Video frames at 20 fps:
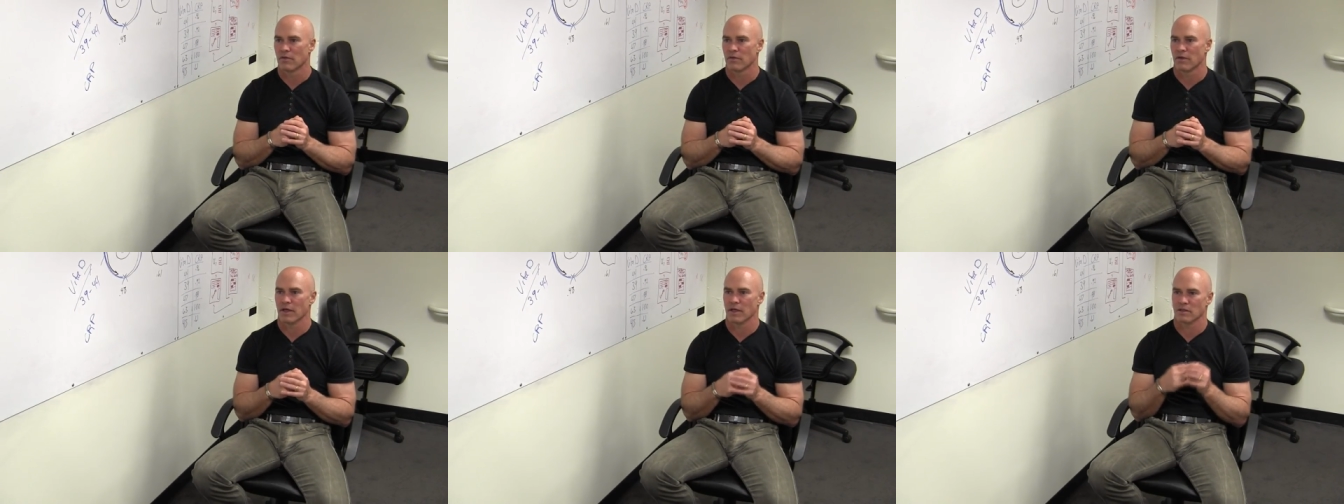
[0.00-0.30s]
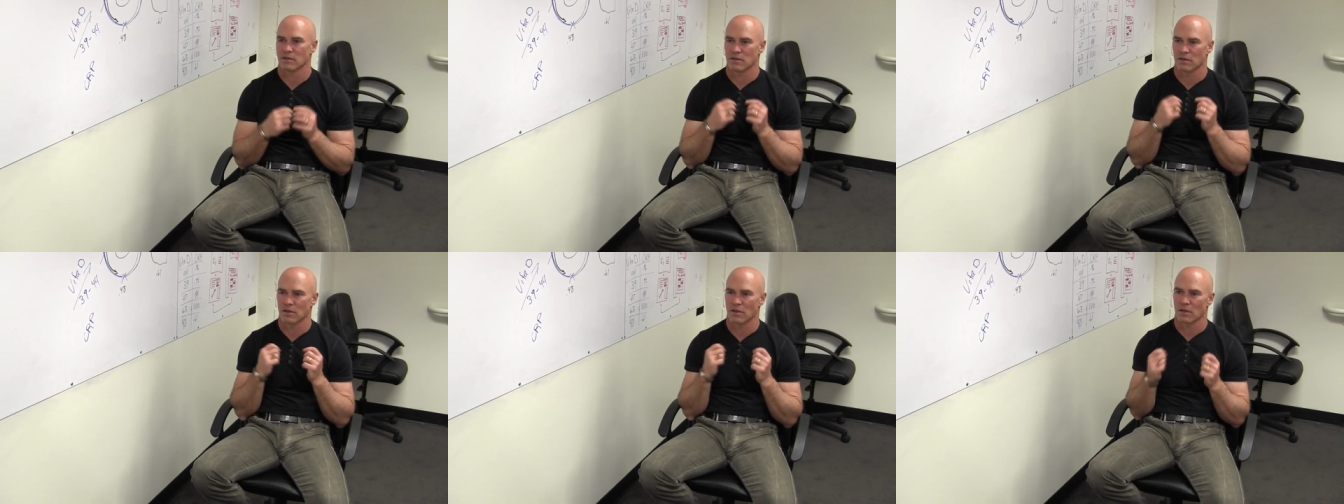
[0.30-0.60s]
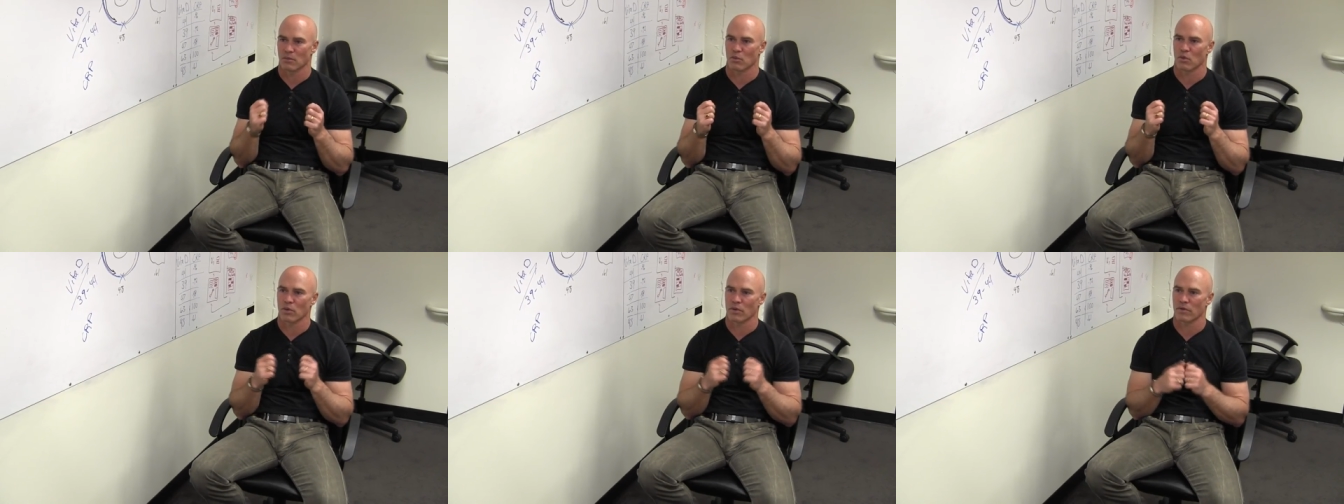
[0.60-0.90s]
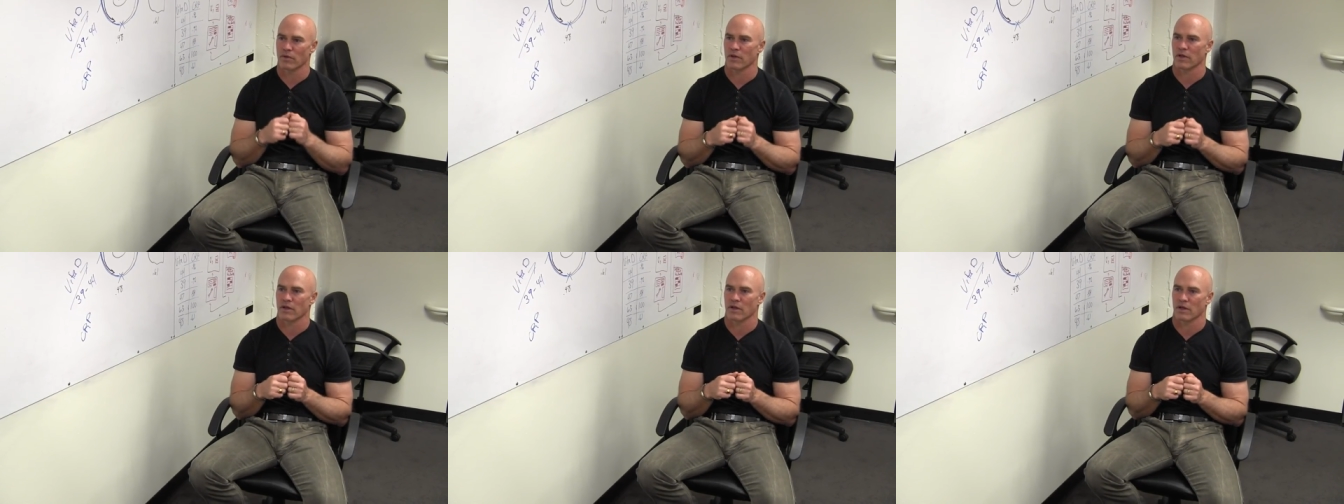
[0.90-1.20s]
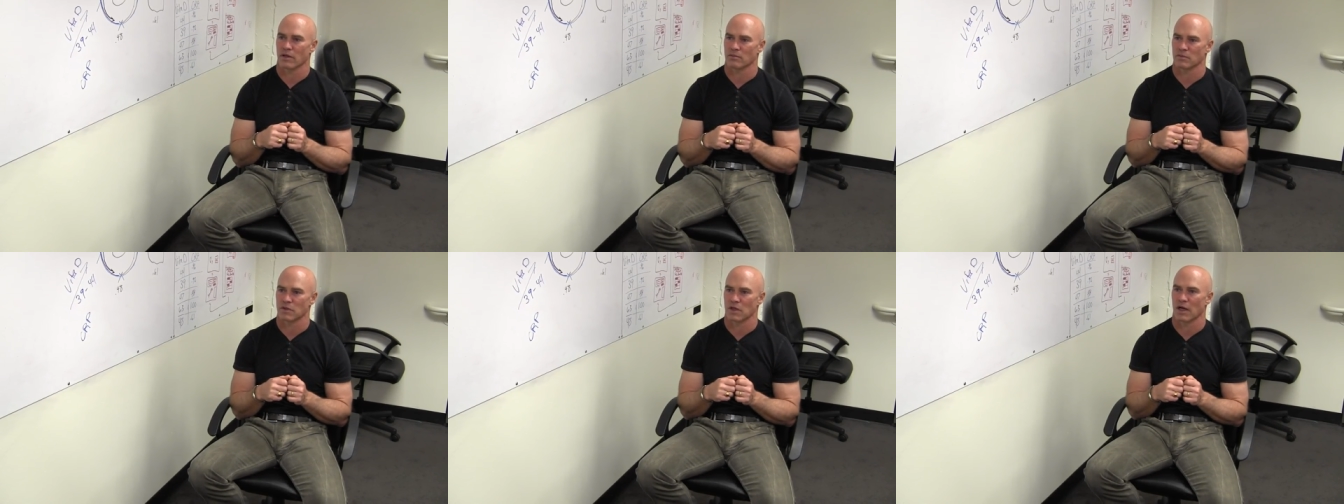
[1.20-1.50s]
That is the number one thing
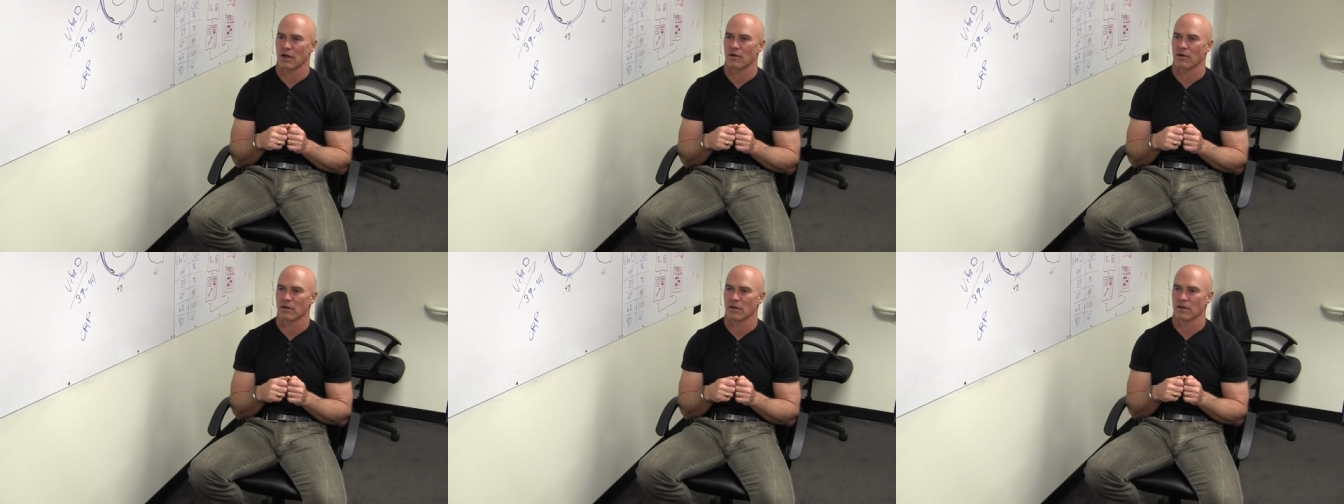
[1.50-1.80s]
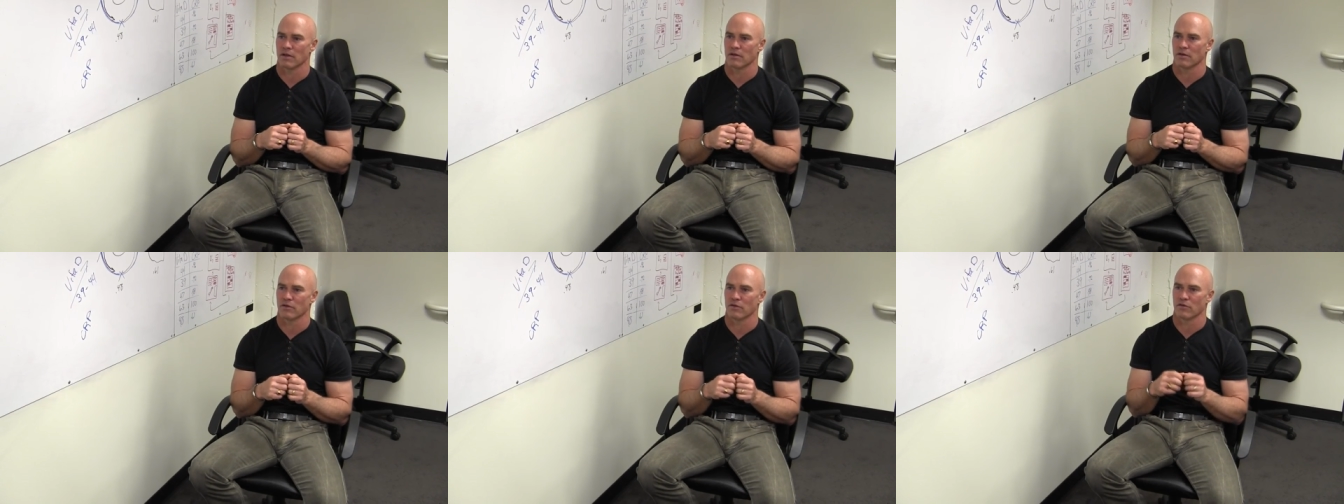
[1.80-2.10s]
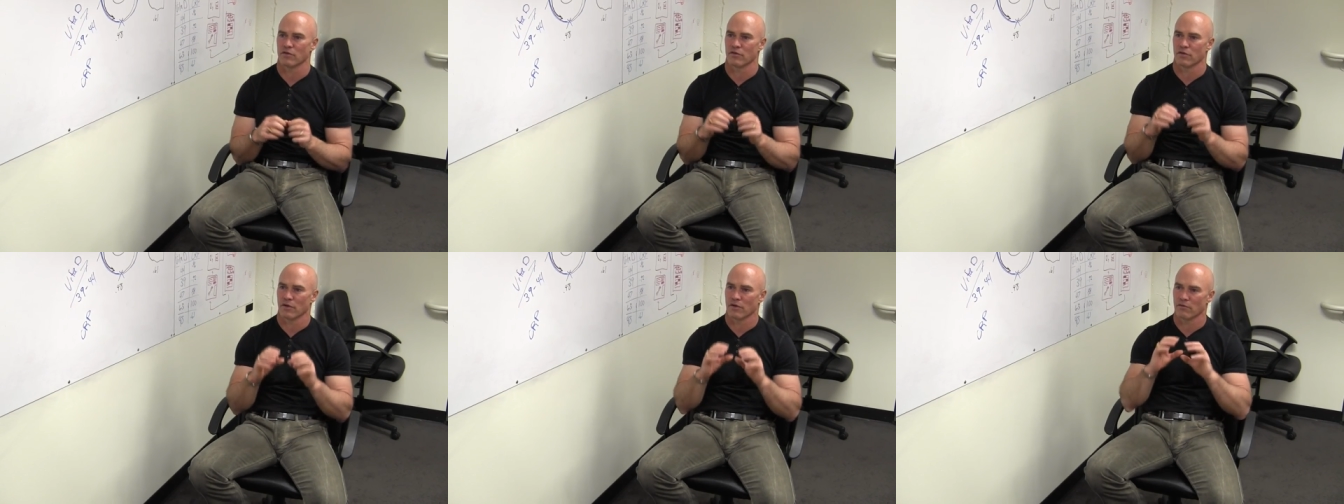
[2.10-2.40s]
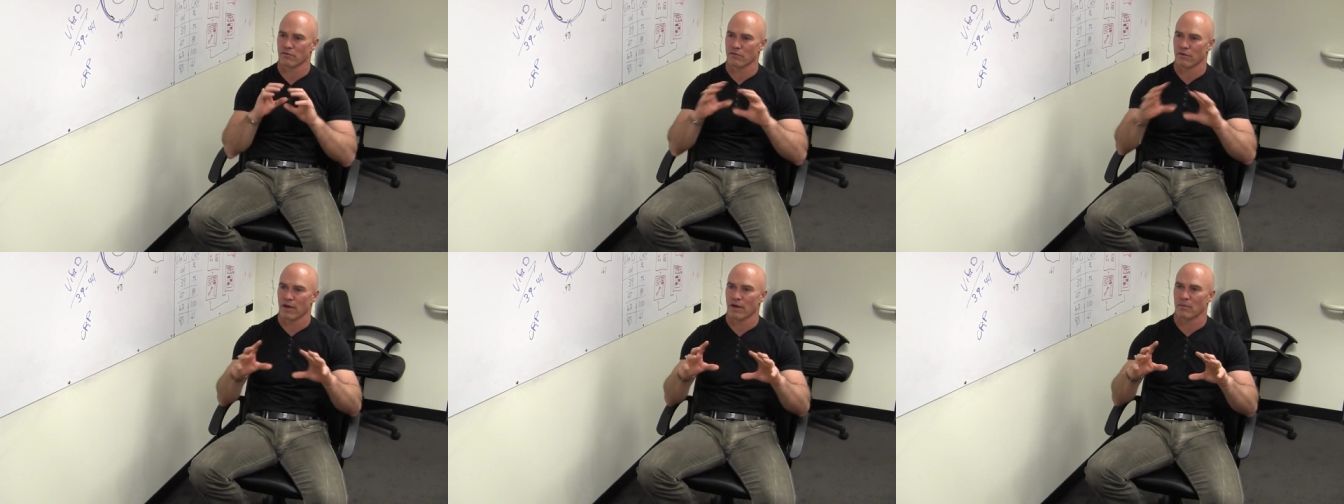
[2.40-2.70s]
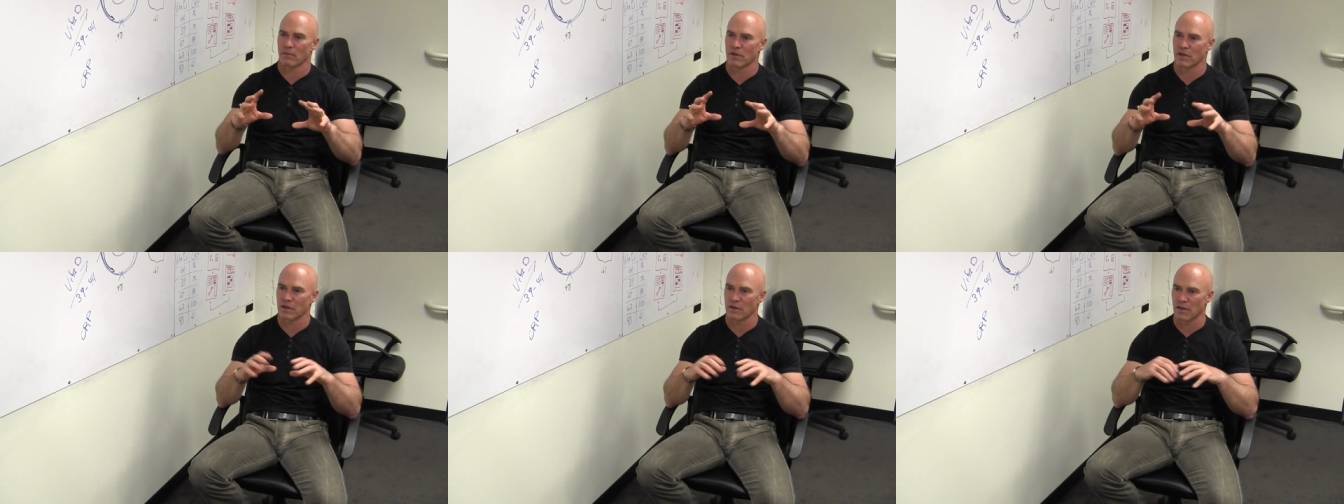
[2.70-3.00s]
that comes out is
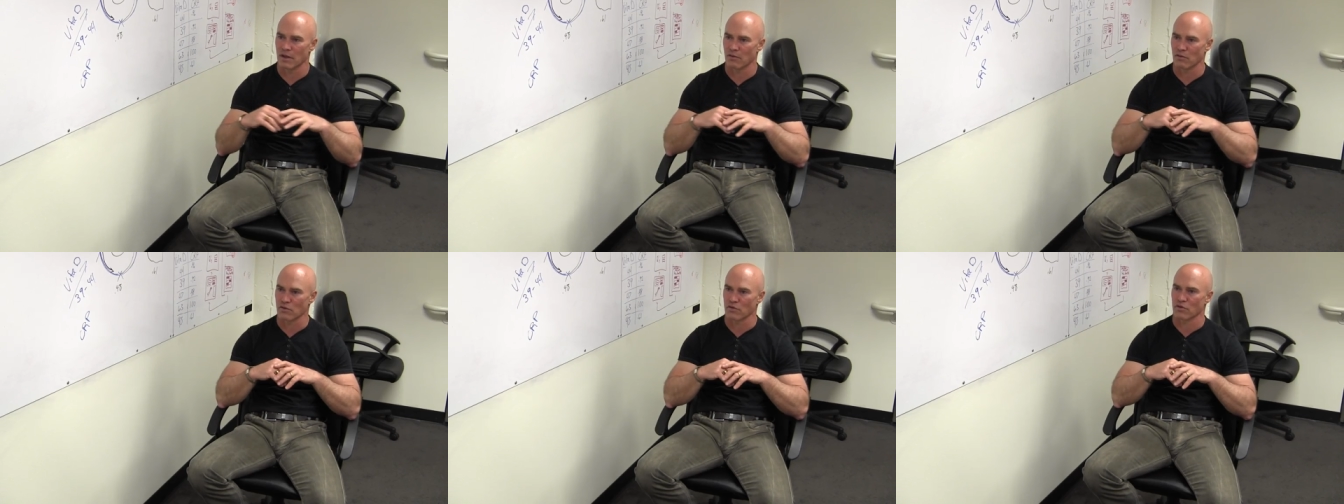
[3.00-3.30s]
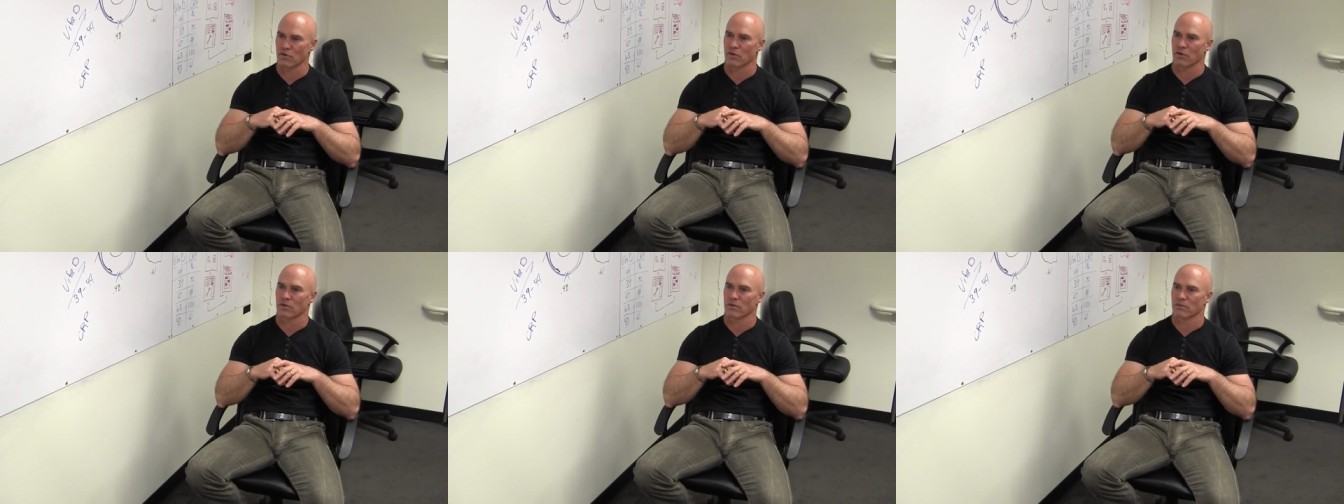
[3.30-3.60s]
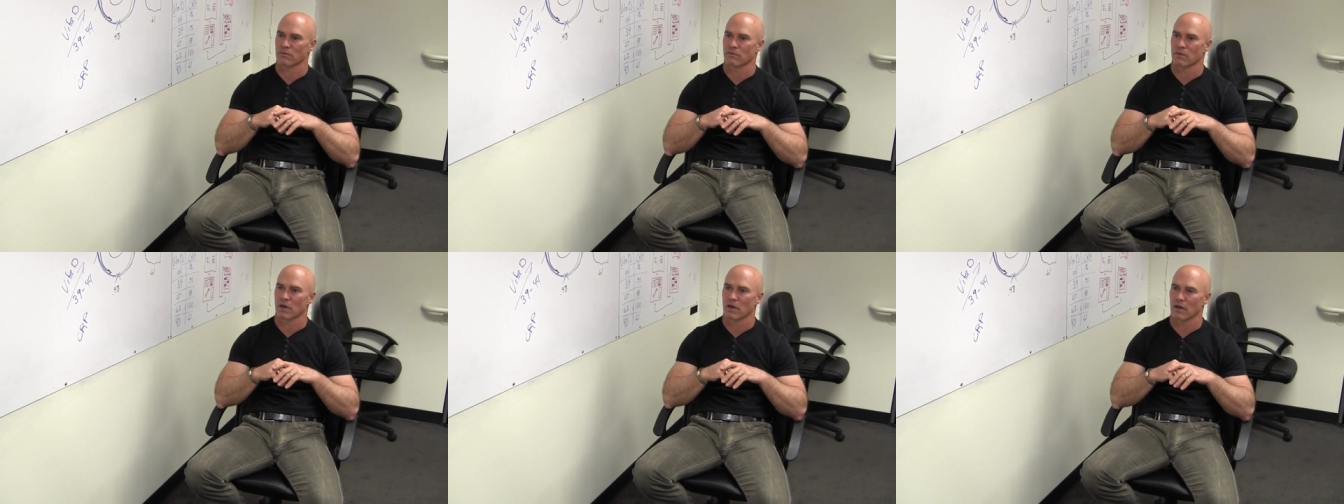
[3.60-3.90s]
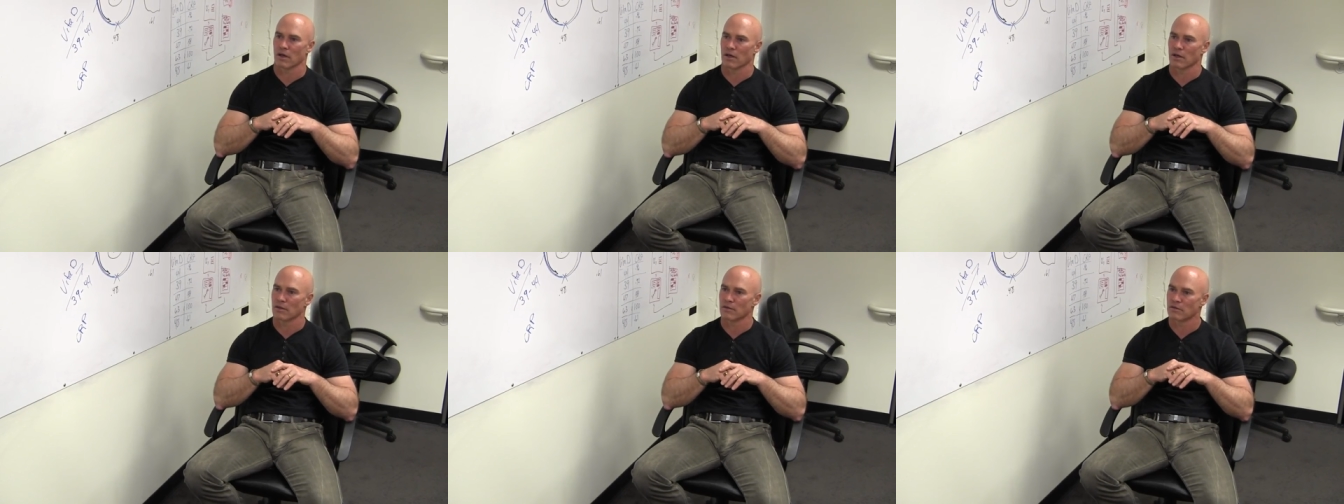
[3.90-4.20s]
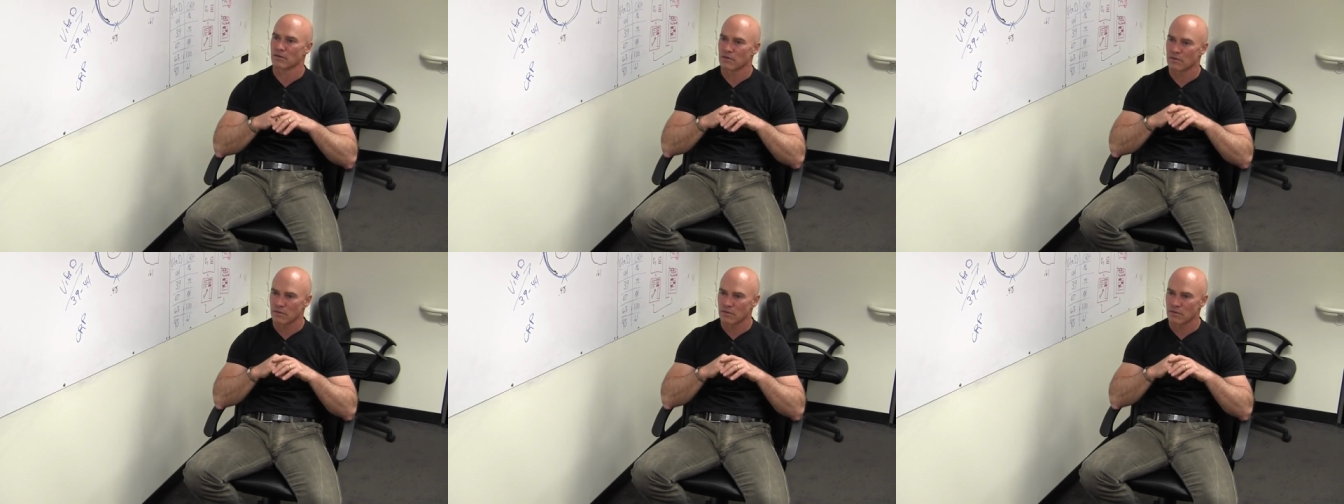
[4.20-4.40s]
vitamin D levels are uh,